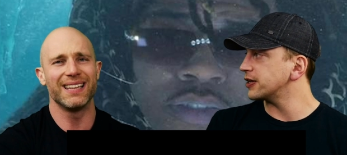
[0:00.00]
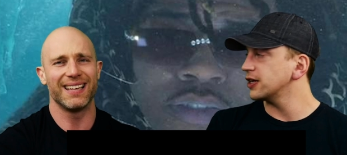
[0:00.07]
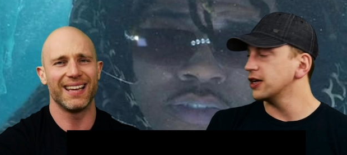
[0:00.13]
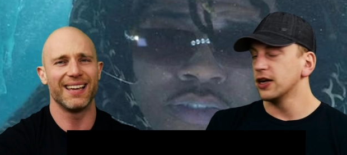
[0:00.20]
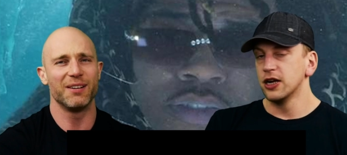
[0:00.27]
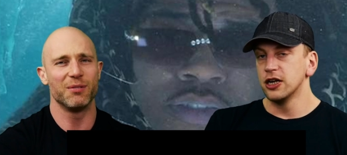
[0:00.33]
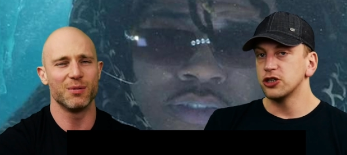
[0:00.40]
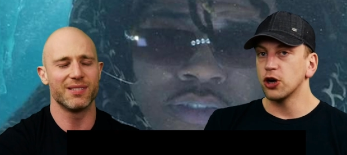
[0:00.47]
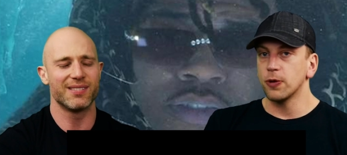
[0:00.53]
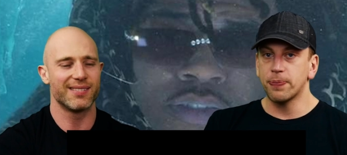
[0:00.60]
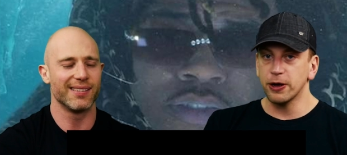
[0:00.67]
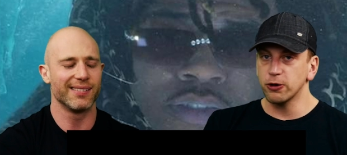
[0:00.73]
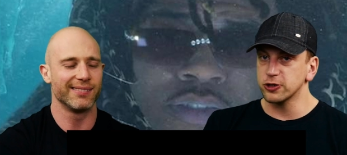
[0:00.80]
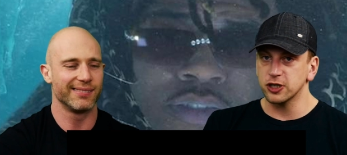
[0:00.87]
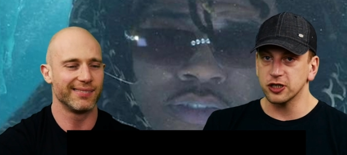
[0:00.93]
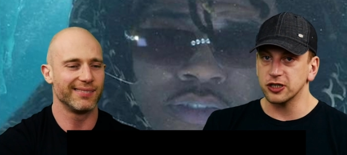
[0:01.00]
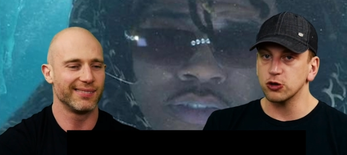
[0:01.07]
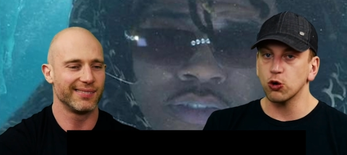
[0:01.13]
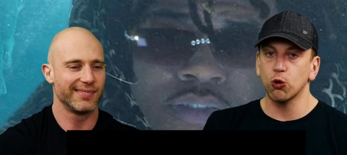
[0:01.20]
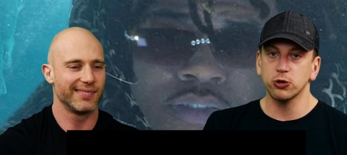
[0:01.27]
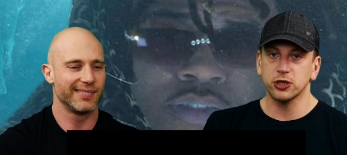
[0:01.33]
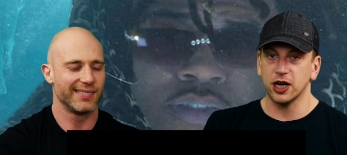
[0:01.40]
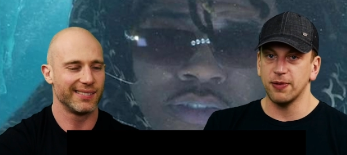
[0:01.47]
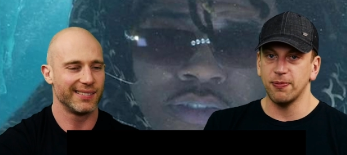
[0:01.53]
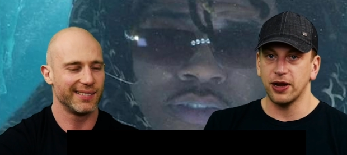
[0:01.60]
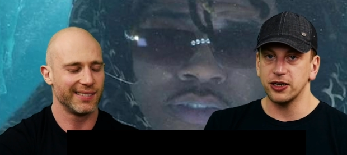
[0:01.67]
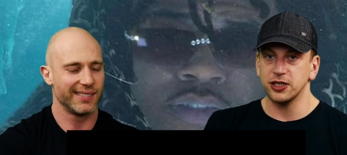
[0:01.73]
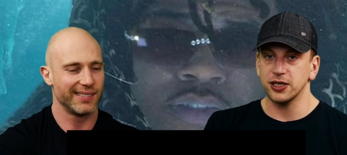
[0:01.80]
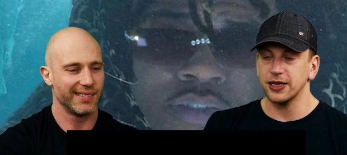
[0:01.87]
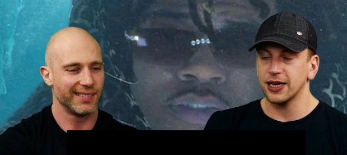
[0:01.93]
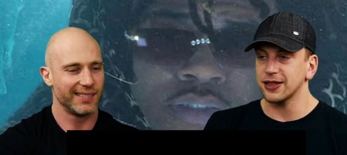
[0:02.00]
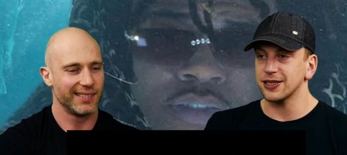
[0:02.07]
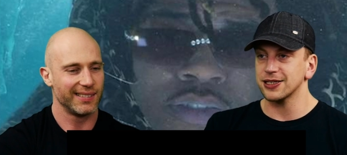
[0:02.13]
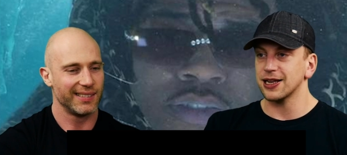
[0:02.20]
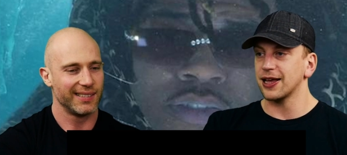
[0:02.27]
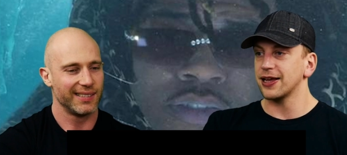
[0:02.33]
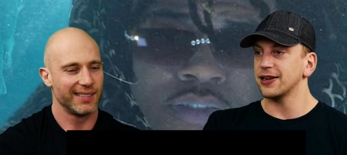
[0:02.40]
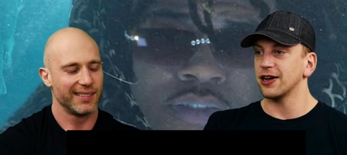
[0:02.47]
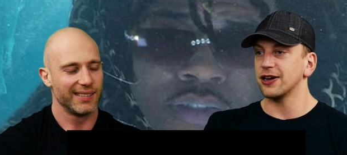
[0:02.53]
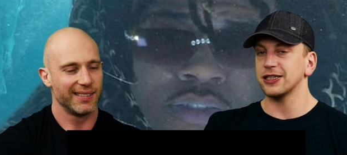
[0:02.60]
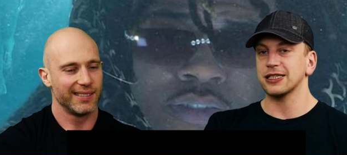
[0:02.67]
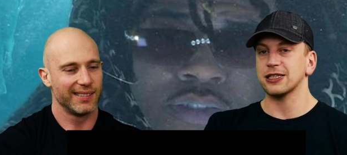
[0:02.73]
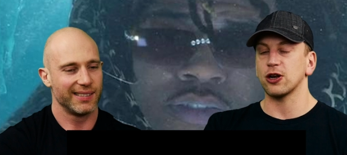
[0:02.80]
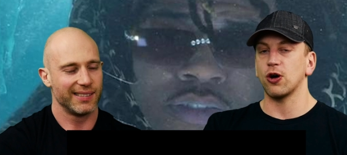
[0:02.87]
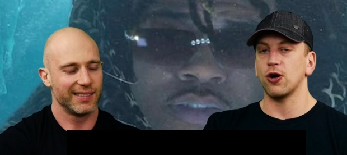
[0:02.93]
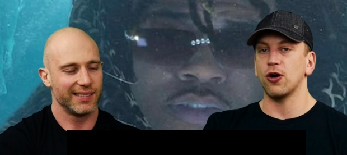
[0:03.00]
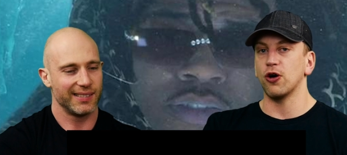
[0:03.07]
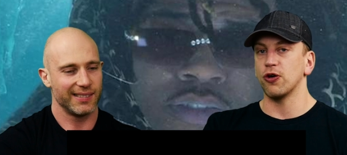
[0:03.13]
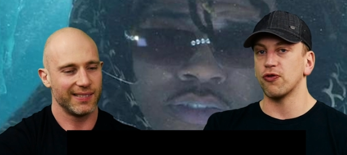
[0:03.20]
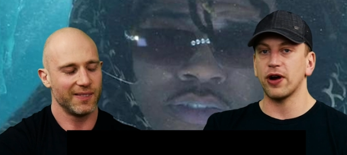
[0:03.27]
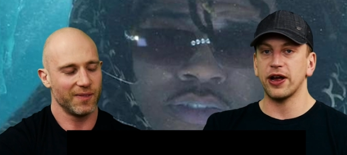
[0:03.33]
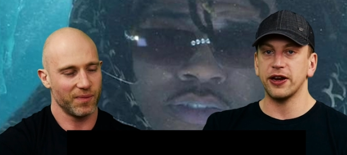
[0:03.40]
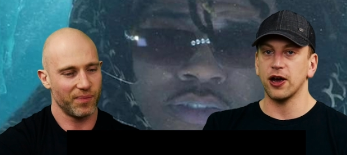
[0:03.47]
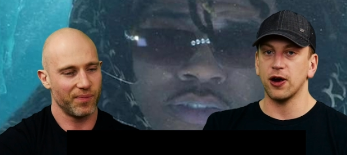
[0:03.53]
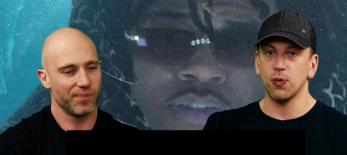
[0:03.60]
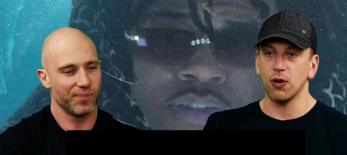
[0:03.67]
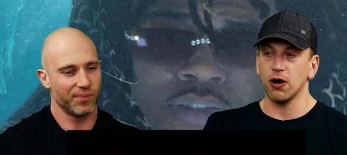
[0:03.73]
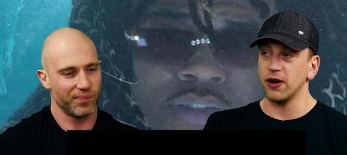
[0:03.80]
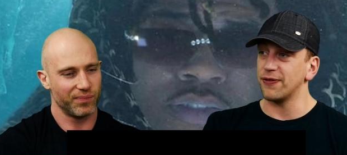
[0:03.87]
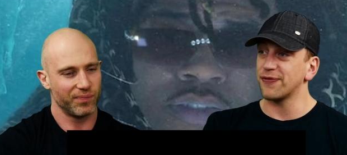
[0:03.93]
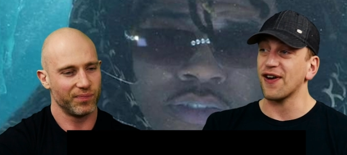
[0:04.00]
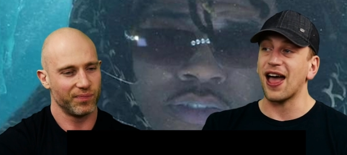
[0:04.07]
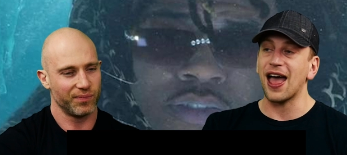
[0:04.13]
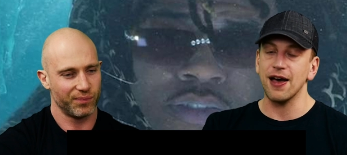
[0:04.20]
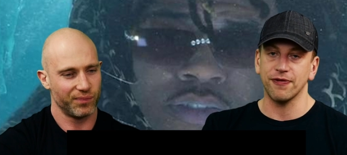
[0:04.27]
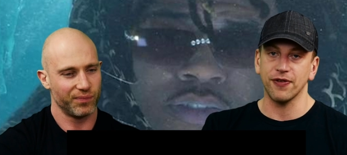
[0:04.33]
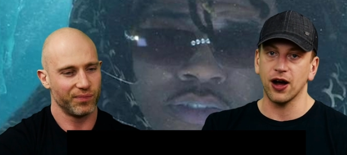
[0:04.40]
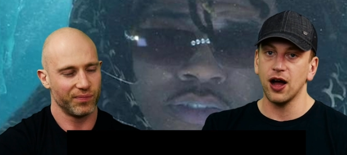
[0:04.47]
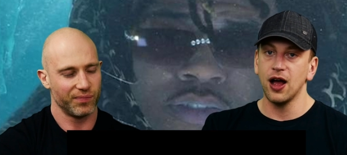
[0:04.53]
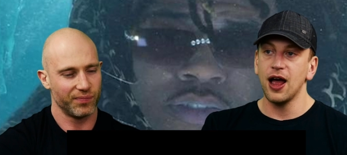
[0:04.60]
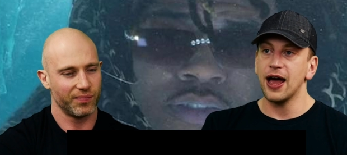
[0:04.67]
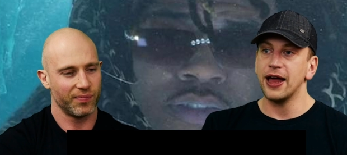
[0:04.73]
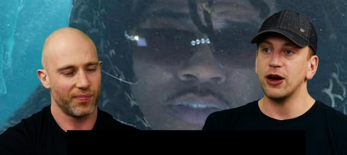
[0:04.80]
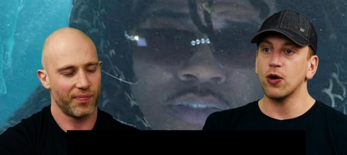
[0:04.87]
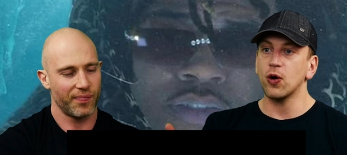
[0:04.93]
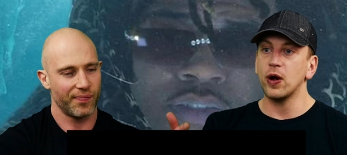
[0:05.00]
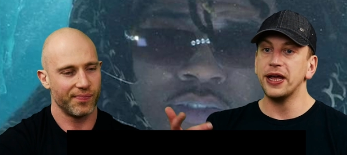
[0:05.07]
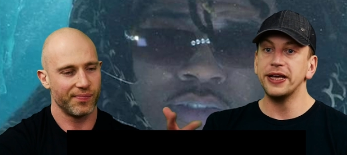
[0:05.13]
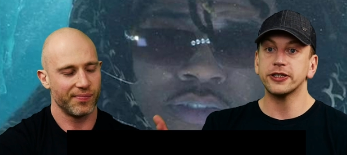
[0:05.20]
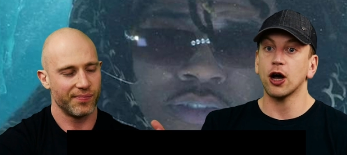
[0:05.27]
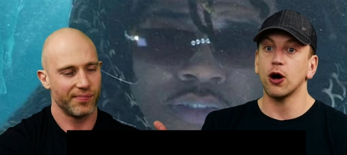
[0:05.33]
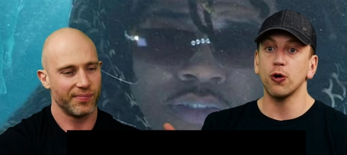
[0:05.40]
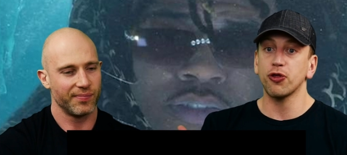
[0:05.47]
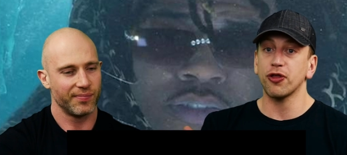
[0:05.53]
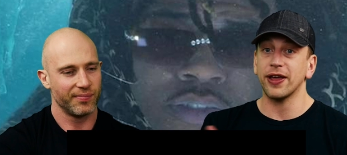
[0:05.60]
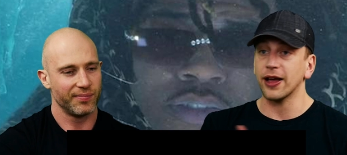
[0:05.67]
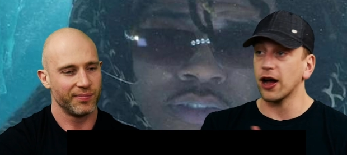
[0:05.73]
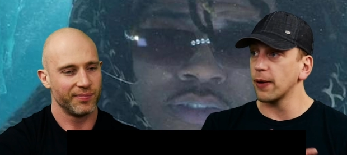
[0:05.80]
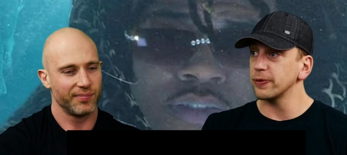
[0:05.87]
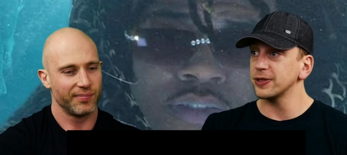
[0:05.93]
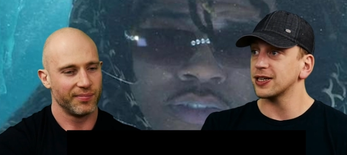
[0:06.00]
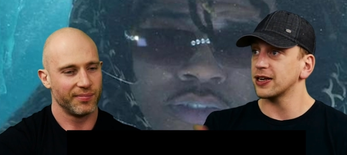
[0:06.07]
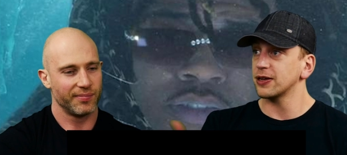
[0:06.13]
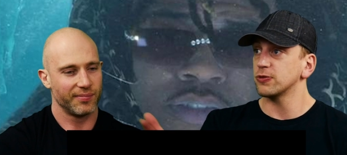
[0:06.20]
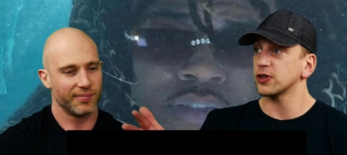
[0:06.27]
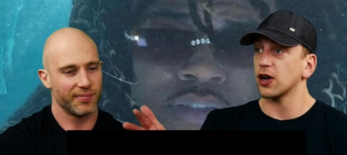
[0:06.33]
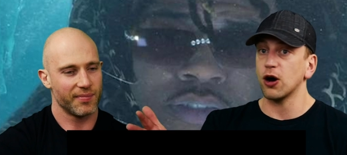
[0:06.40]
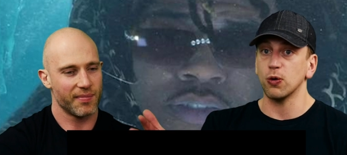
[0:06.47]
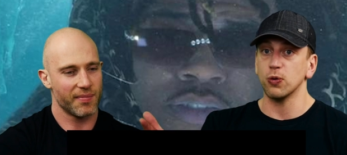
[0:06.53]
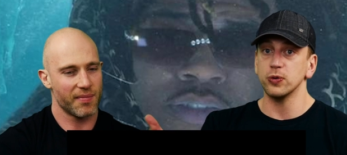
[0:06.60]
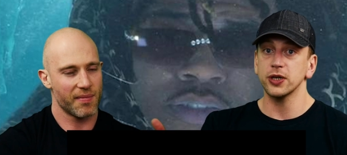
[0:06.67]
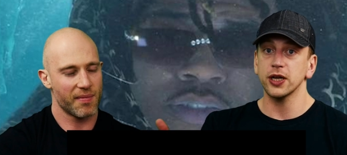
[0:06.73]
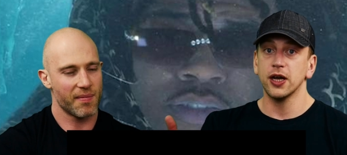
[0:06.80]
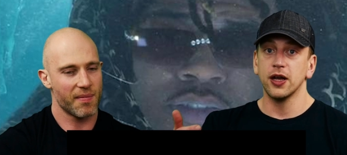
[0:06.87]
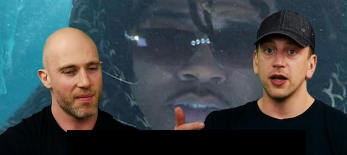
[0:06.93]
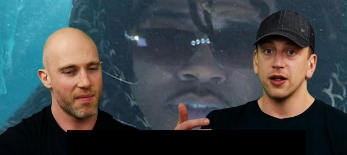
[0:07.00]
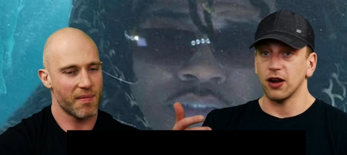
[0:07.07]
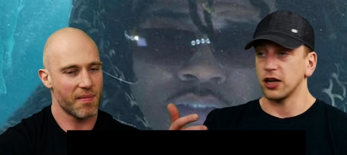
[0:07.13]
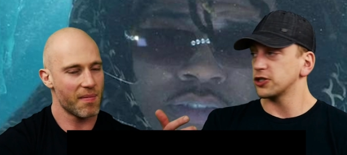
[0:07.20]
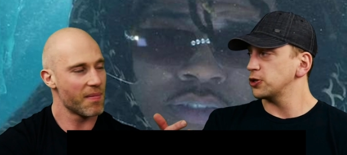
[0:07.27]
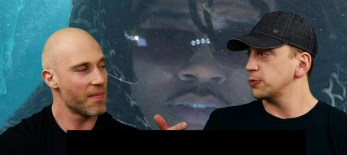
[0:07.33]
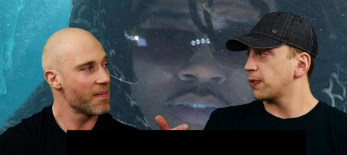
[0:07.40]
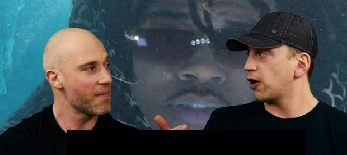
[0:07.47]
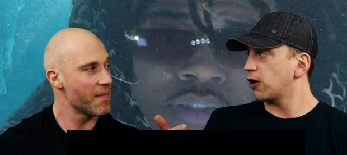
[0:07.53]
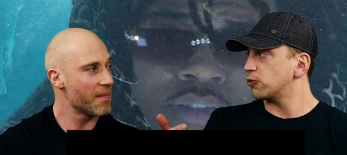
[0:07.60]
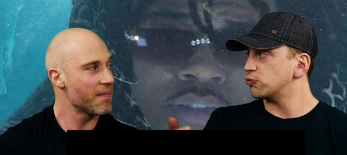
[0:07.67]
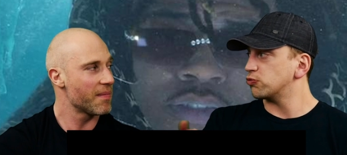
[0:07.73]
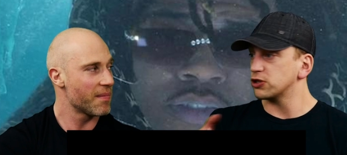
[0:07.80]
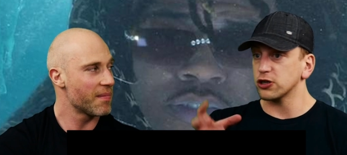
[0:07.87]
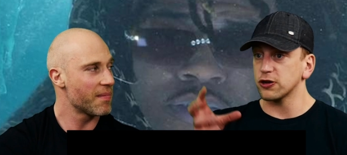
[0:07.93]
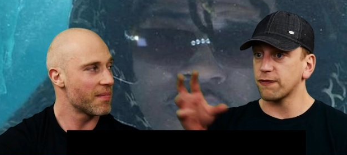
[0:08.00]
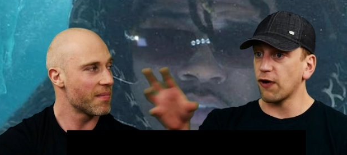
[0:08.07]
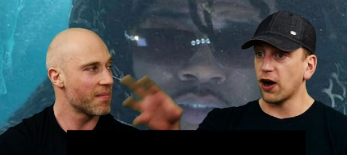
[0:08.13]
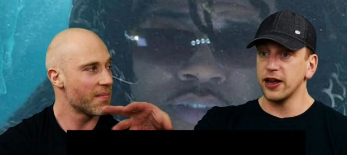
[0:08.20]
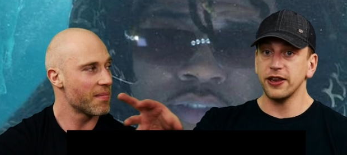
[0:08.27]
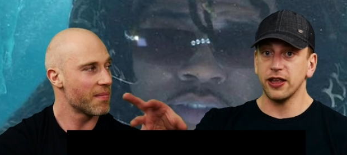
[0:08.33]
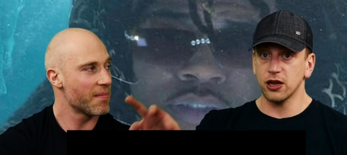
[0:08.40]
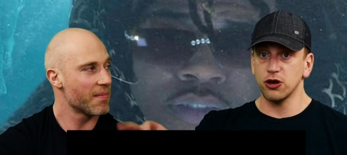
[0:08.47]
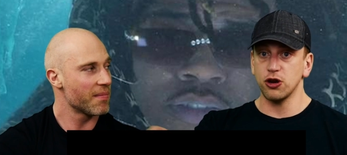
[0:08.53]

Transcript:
Speaker 1: liked. Yeah, was... John Peel was his all time legend. He had this late night slot on Radio 1 forever. And his whole thing, up until he was old, like super old, was just finding